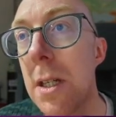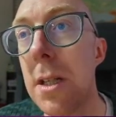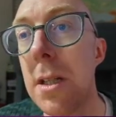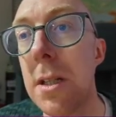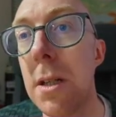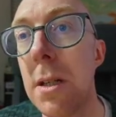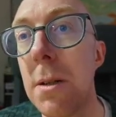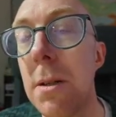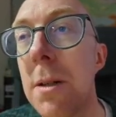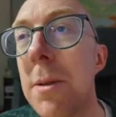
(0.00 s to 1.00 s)
So
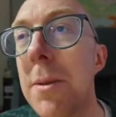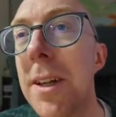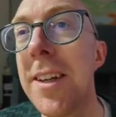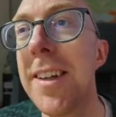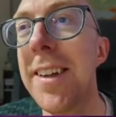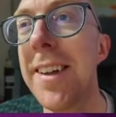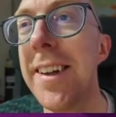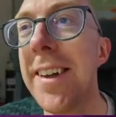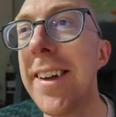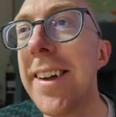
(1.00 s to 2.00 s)
yeah,
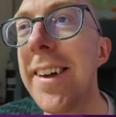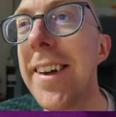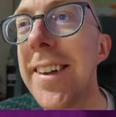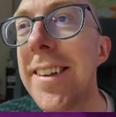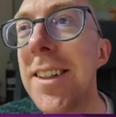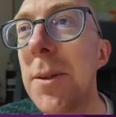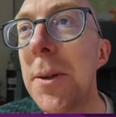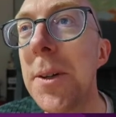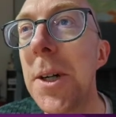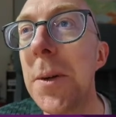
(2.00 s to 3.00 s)
it still won't
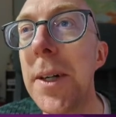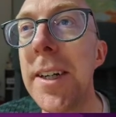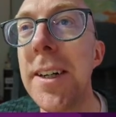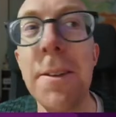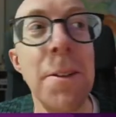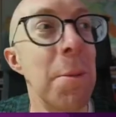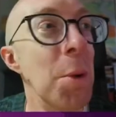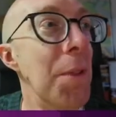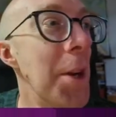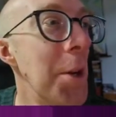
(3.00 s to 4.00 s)
go away. I'll just move
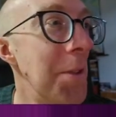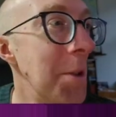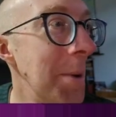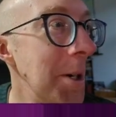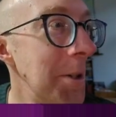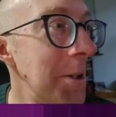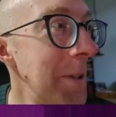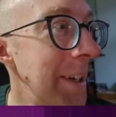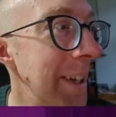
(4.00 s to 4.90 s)
that over to my other screen.